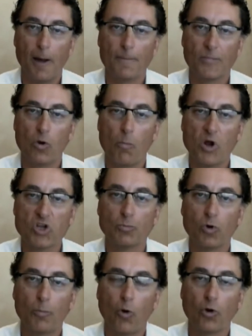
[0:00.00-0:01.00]
much
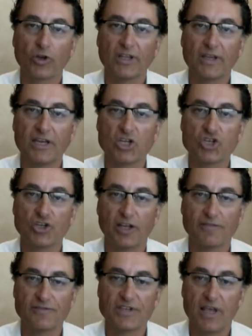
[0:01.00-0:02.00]
more important
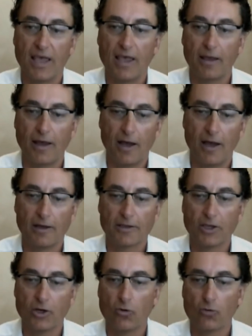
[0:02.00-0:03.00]
initiatives,
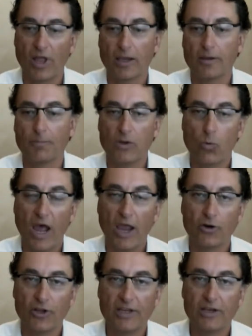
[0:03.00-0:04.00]
like
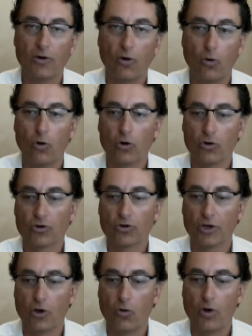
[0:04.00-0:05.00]
BYOD or
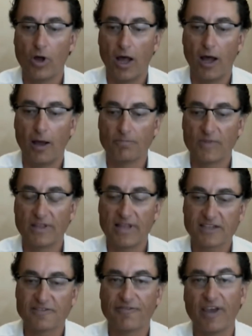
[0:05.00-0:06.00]
the
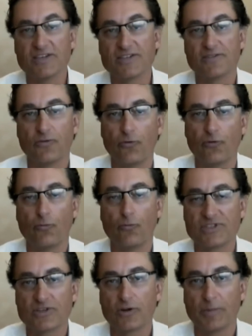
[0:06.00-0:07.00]
next phase of
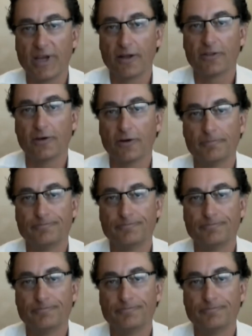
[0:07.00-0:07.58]
what's going to be out there.